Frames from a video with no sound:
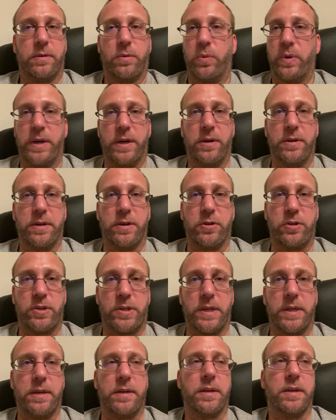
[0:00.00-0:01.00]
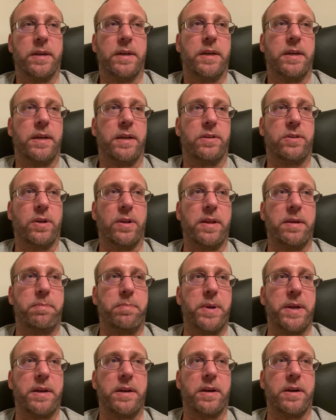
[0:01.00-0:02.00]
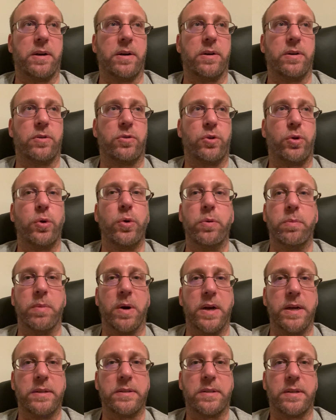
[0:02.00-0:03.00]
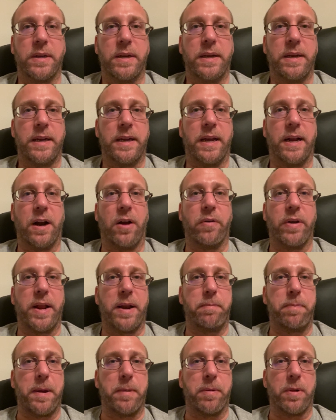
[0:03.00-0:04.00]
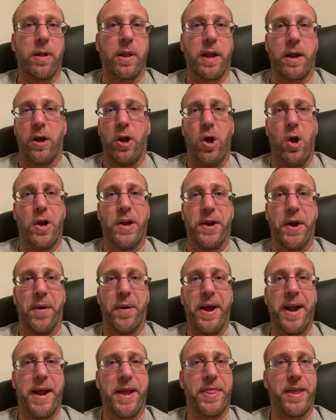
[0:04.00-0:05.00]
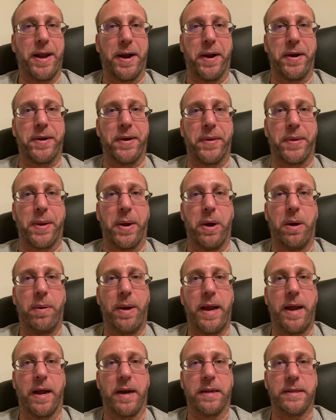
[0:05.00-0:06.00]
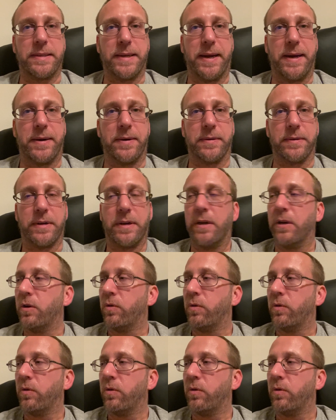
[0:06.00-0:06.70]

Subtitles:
We don't know shit. It's only been here 2 months, and already people are like, oh, you know what? I think it'll just go away on its own.